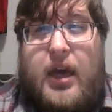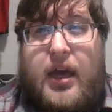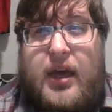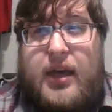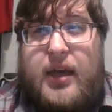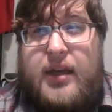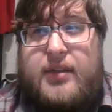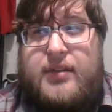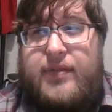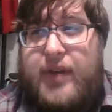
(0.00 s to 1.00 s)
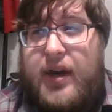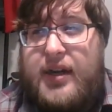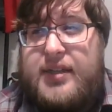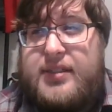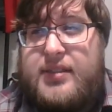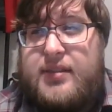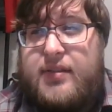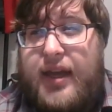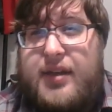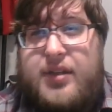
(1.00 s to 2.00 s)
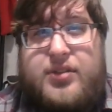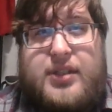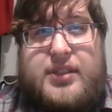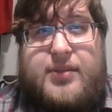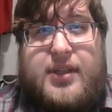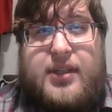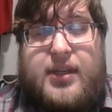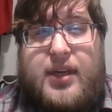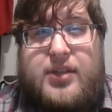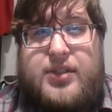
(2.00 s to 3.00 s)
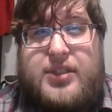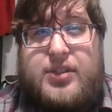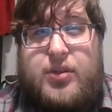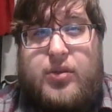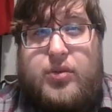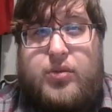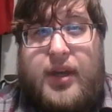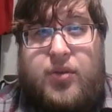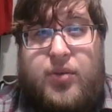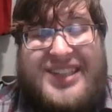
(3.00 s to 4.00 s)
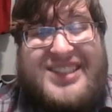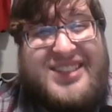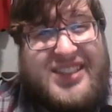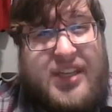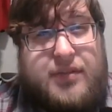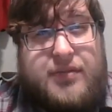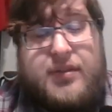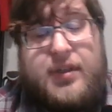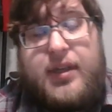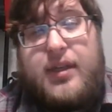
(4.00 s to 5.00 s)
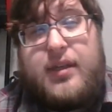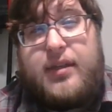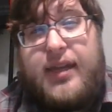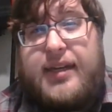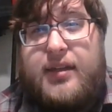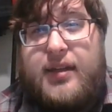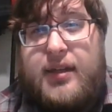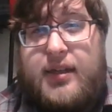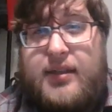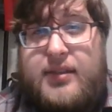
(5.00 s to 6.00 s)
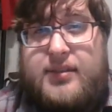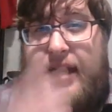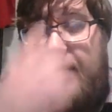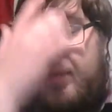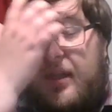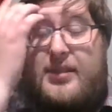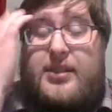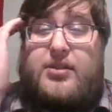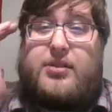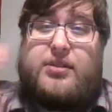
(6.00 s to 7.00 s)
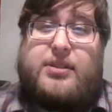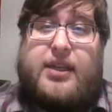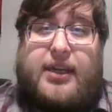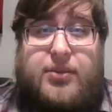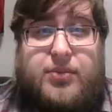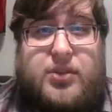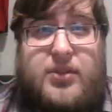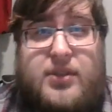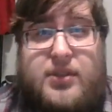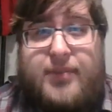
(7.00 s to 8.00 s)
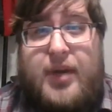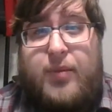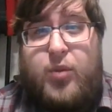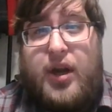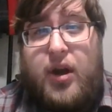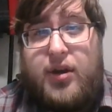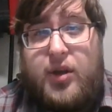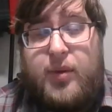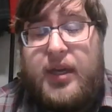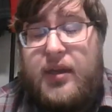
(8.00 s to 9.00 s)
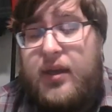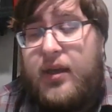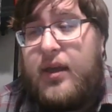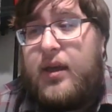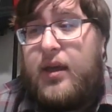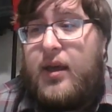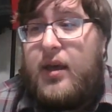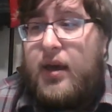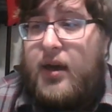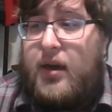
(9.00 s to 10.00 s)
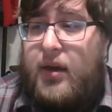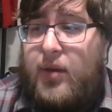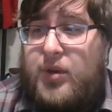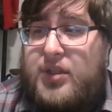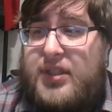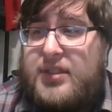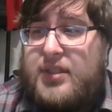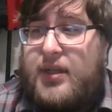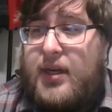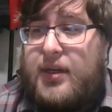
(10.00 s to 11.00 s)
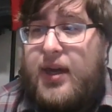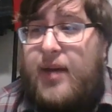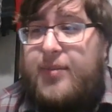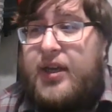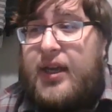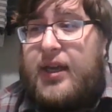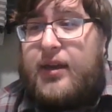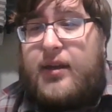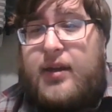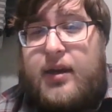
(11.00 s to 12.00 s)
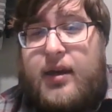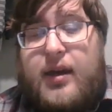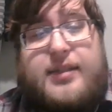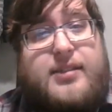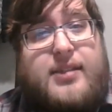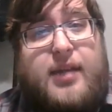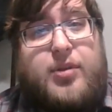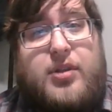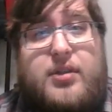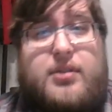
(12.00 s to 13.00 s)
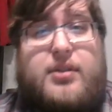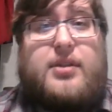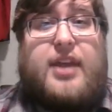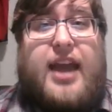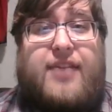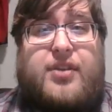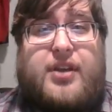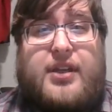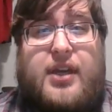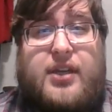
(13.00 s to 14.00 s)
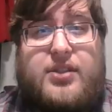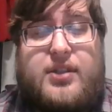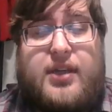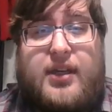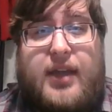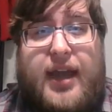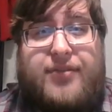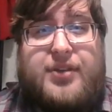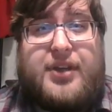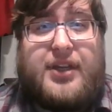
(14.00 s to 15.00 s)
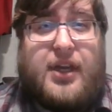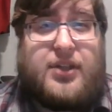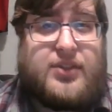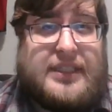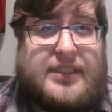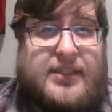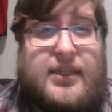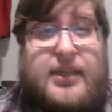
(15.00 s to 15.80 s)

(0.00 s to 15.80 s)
uh, various industries within the country to enrich itself, like uh, top politicians in Zimbabwe are doing, uh, and which isn't uncommon in uh, unstable African con- uh, African countries